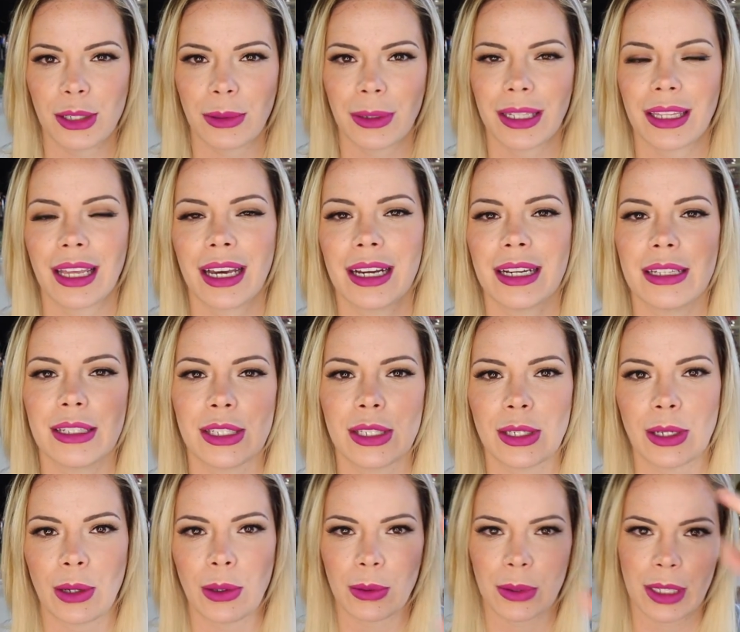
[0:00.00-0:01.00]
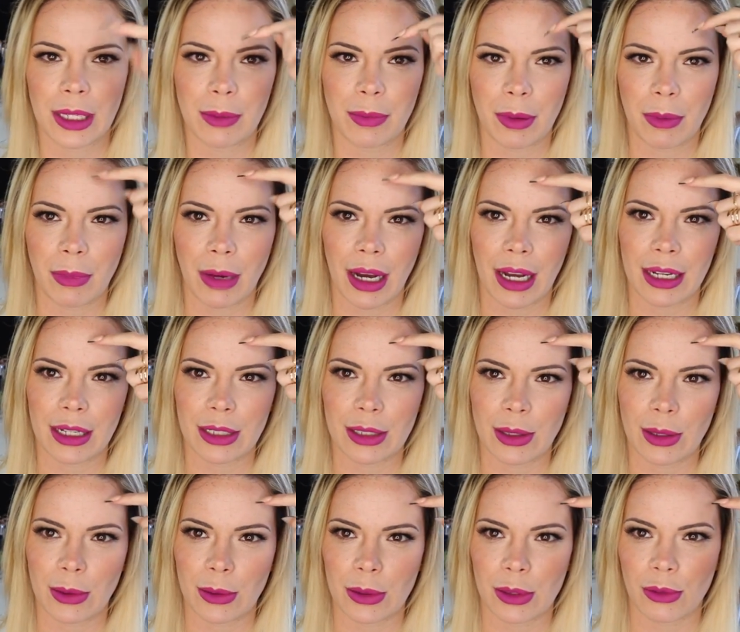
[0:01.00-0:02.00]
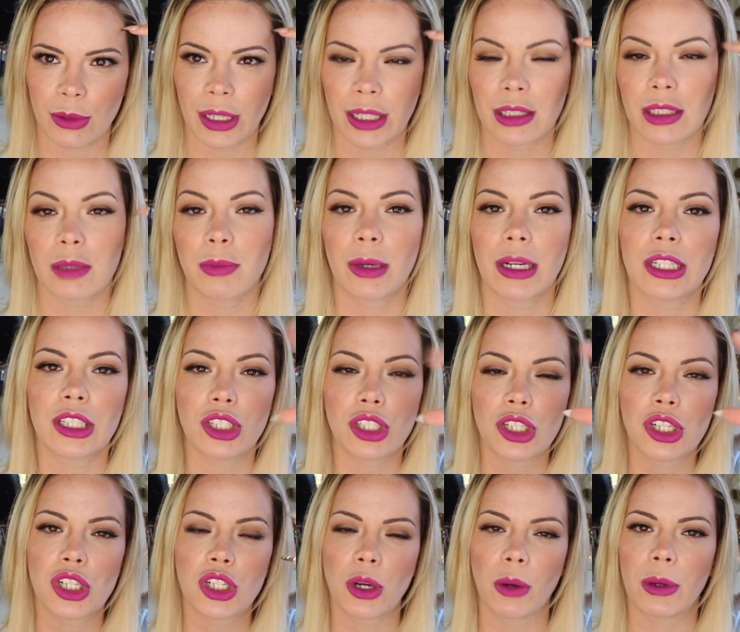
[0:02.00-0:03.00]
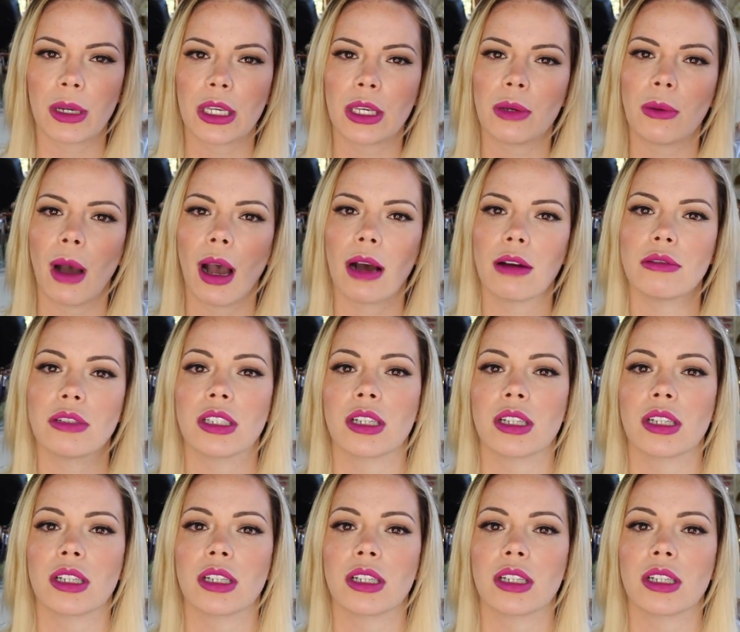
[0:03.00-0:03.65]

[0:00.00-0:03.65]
doing that, so keep in mind those wrinkles. But it's just showing you how